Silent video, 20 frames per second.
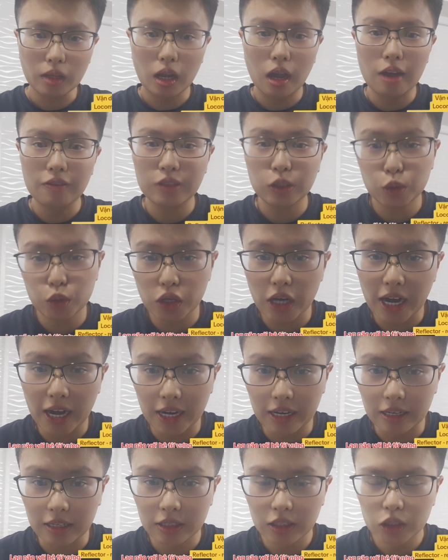of the
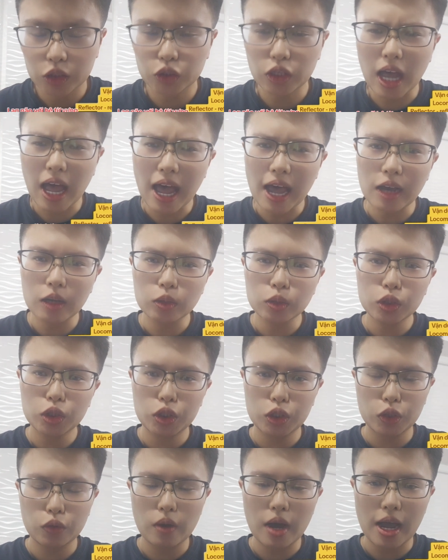train. So how
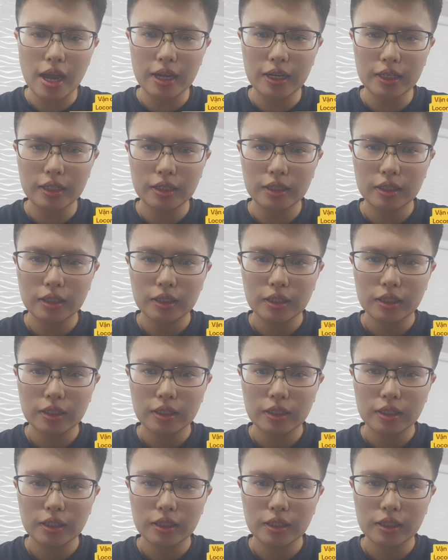do we